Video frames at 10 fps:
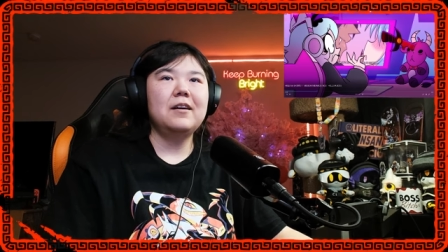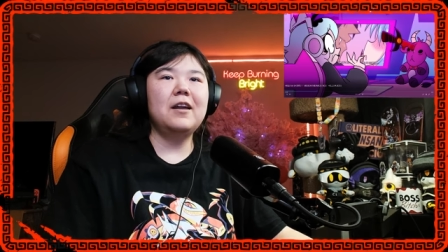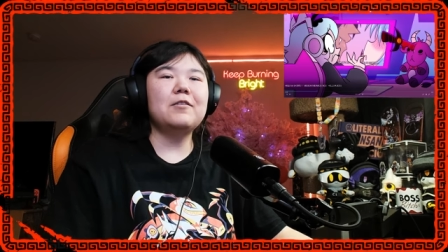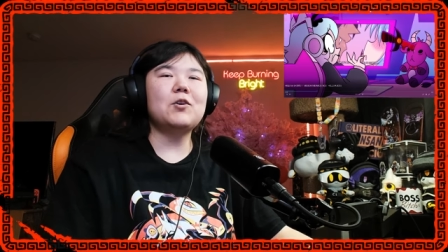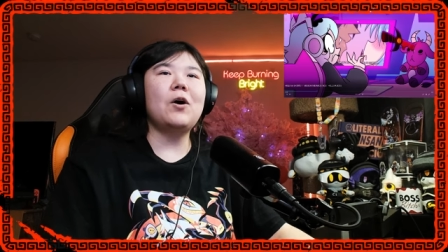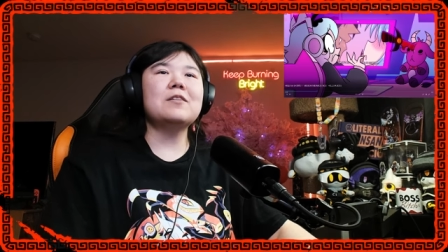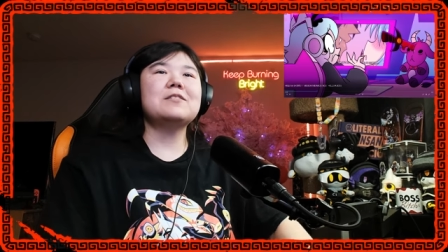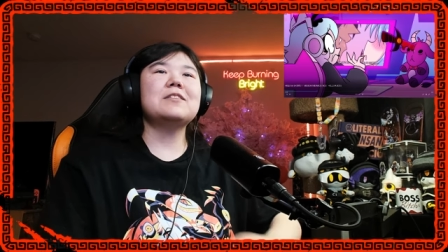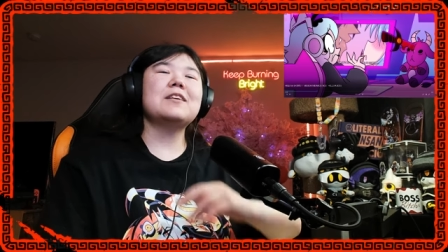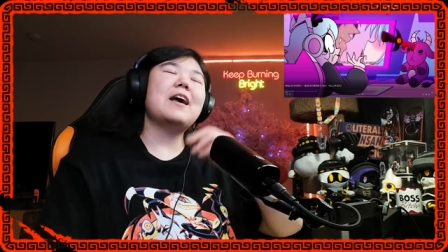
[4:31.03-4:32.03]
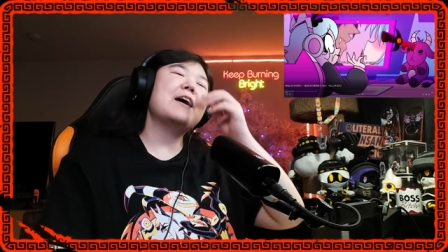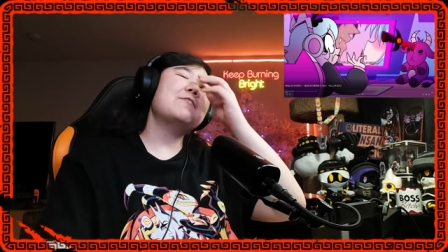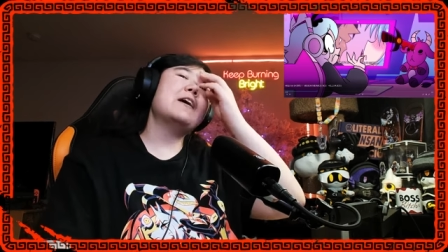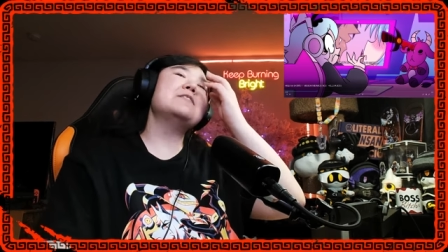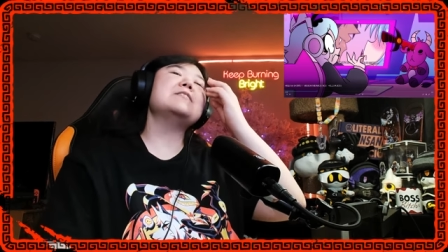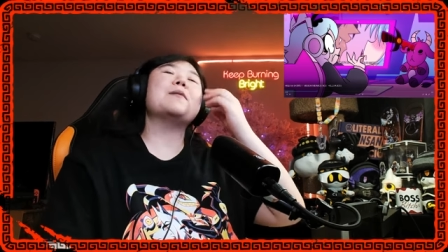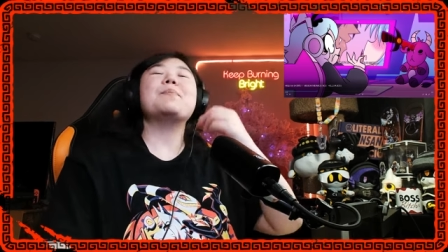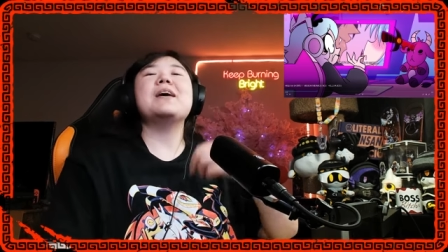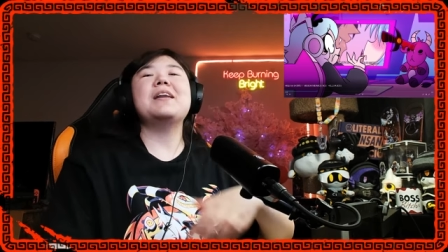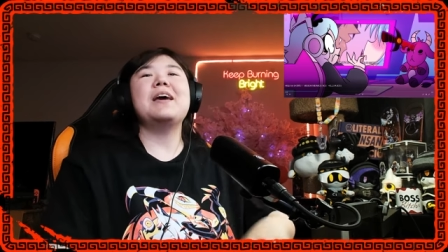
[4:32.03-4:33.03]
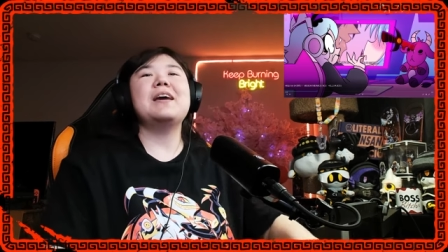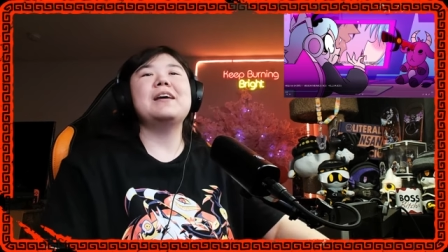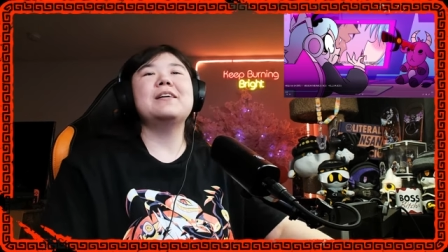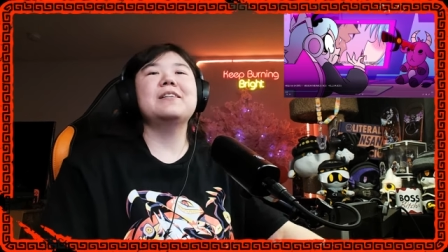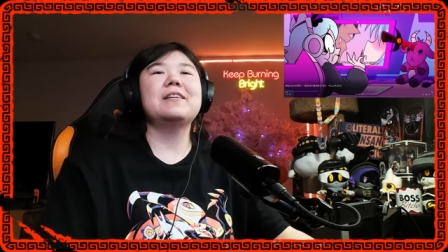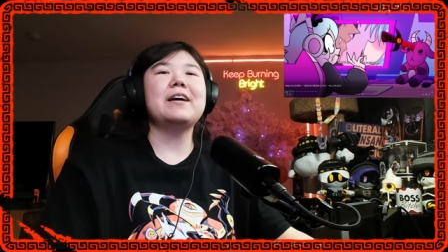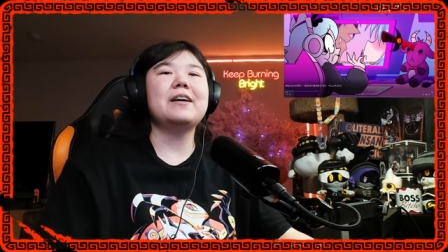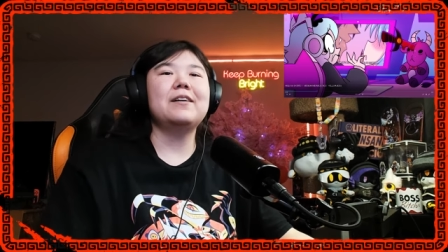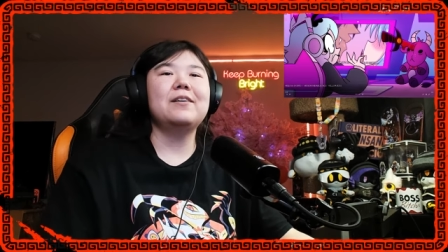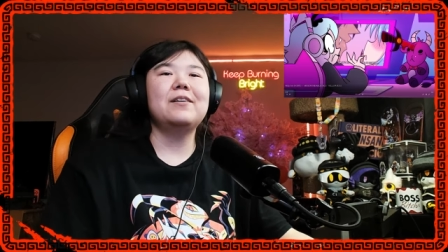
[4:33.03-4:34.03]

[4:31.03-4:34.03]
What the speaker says: And of course, the knife ends up in a, like